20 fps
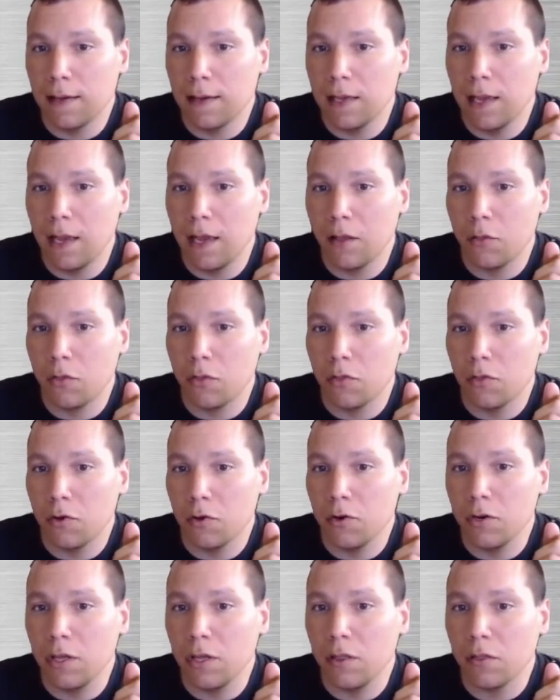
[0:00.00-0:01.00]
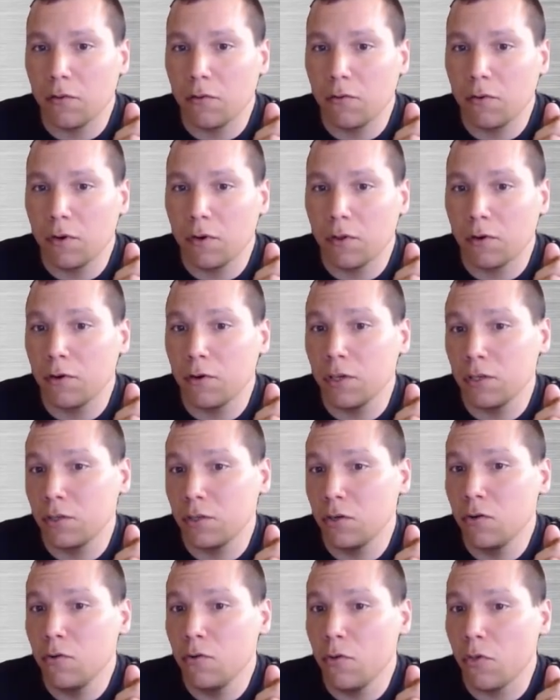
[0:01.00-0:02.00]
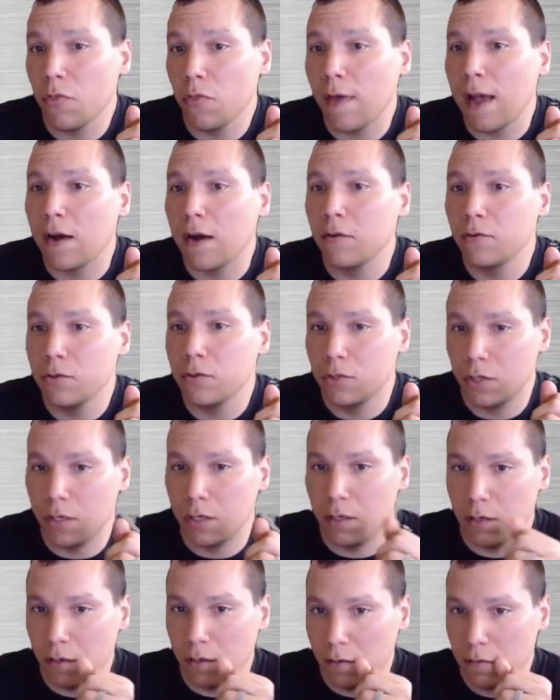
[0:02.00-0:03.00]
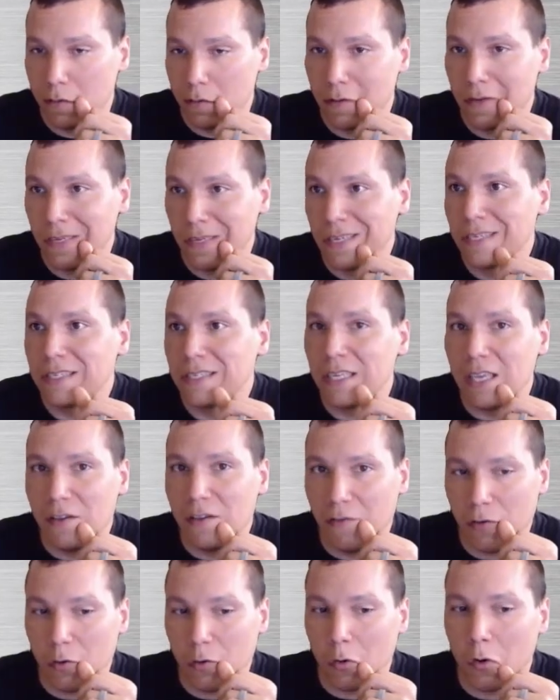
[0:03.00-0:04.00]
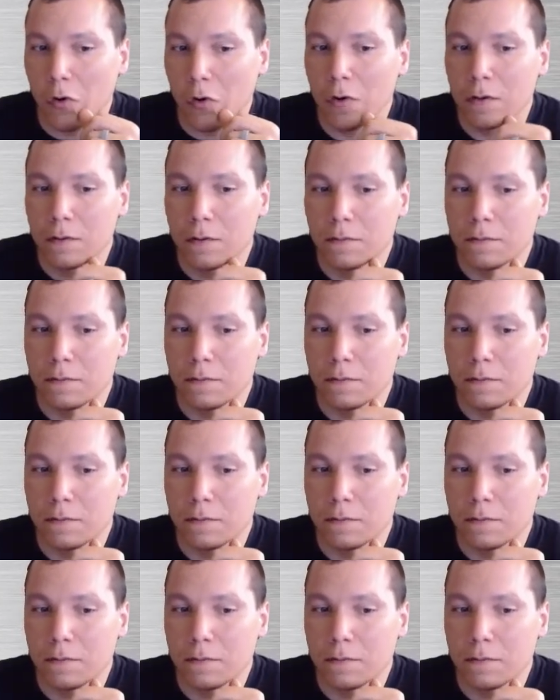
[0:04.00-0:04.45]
I could get 32,000 TFuel.